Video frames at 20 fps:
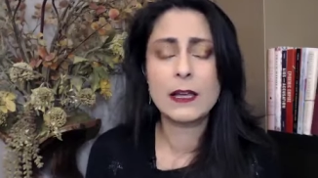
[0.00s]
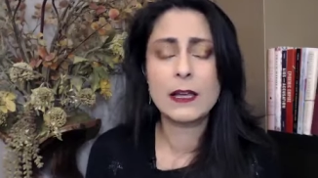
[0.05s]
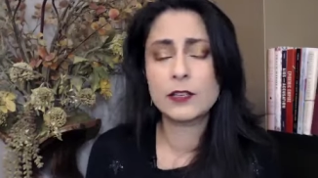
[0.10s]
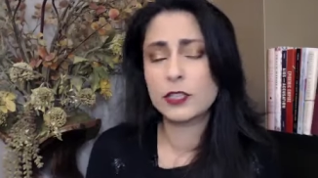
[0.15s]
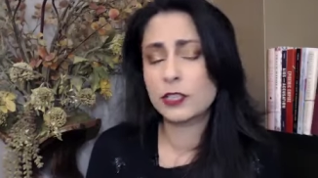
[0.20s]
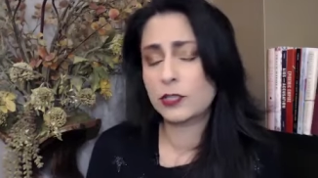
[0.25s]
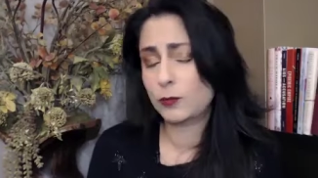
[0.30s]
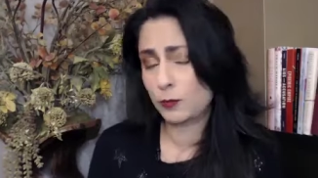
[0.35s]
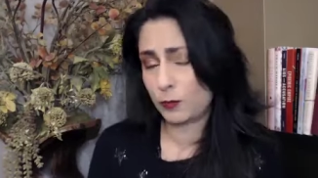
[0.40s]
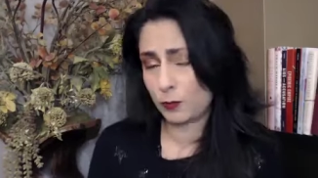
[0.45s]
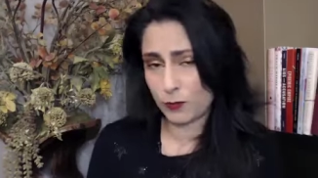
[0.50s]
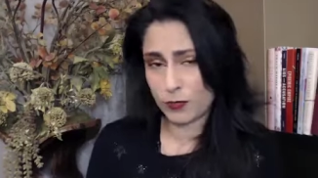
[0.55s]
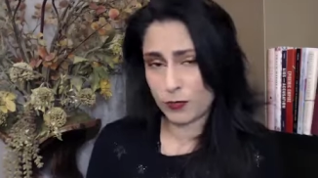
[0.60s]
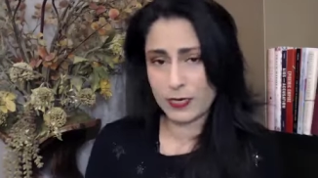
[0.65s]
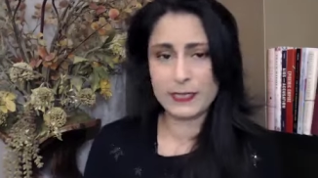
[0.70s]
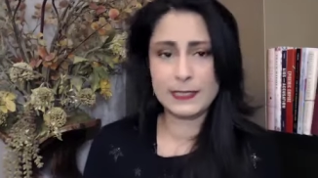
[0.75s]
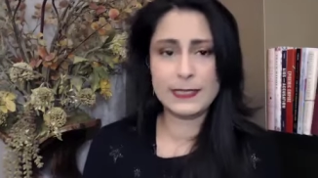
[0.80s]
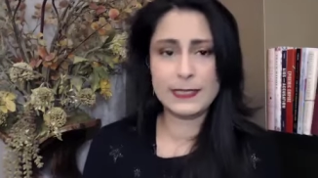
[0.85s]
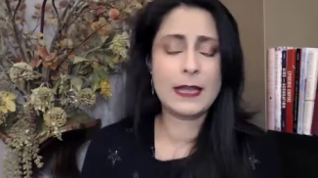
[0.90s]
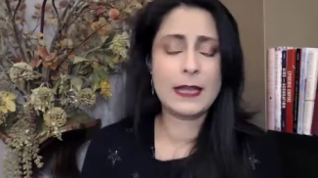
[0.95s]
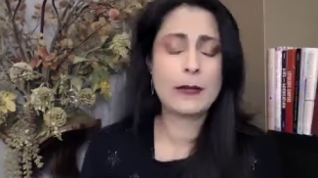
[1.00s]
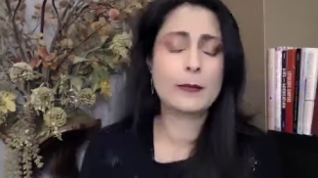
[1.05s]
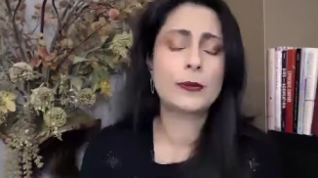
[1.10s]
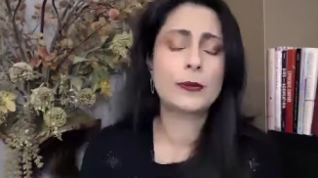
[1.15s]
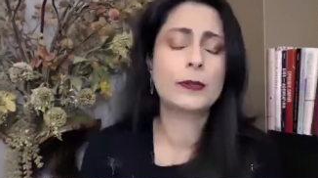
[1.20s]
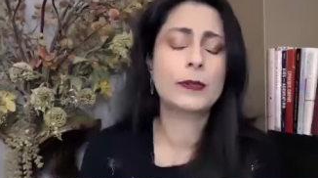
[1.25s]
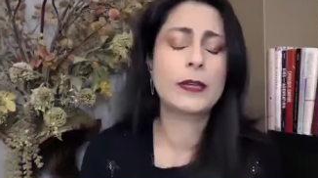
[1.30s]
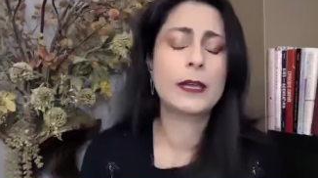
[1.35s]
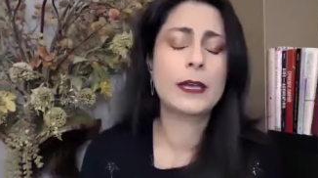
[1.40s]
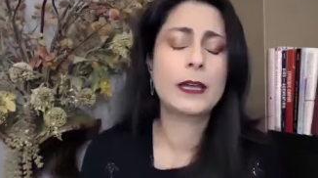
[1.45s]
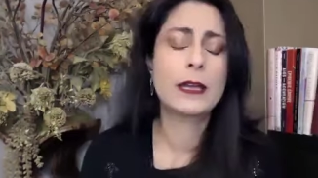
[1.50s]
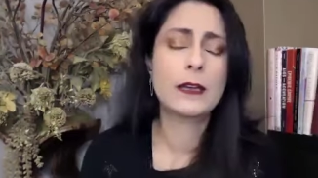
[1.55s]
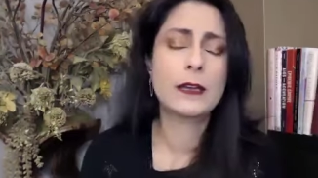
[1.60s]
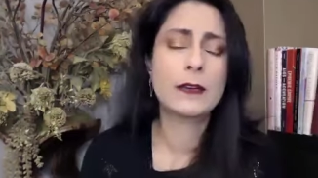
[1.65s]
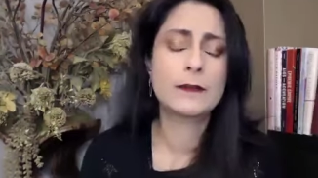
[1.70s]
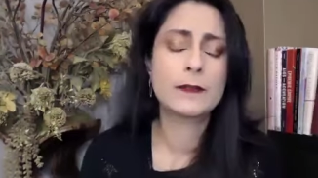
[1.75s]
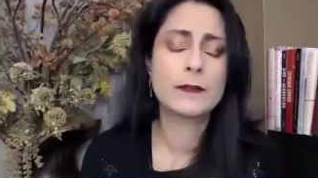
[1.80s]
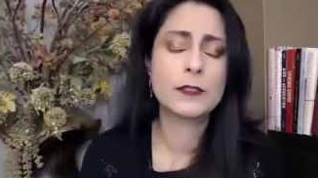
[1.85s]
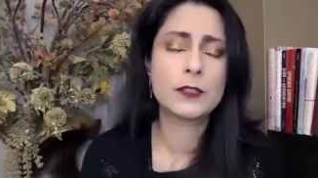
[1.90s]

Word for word: just one example uh, of a